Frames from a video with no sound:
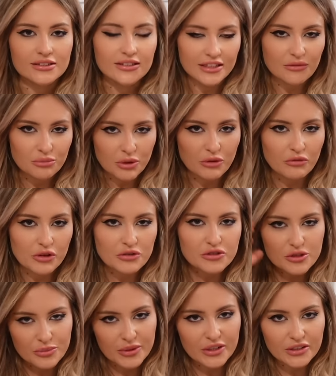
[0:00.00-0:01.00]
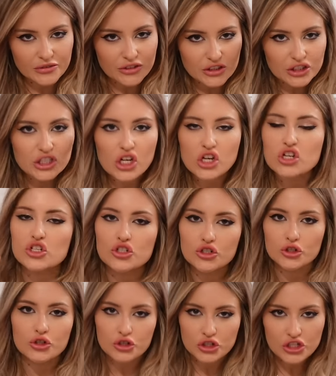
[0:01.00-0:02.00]
give my roots a bit of a
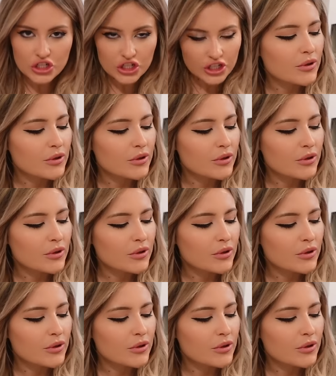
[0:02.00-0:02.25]
zhuzh.